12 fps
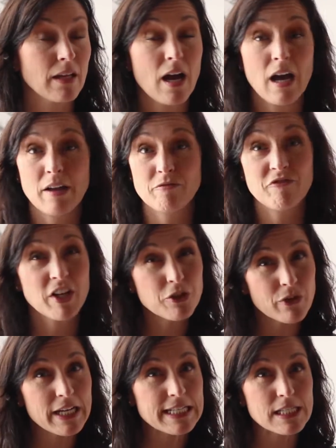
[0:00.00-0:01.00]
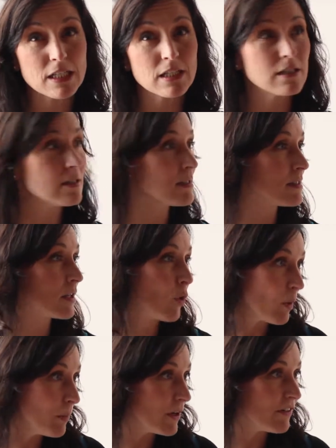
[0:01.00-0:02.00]
and fundraisers and
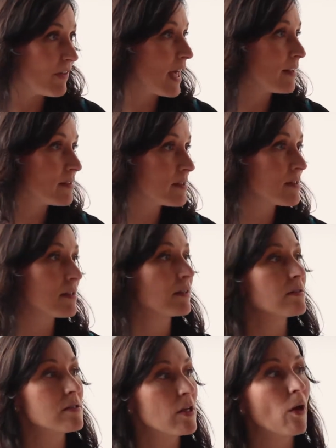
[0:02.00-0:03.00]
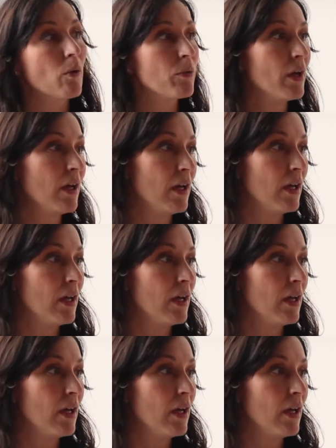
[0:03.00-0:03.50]
corporate events, and so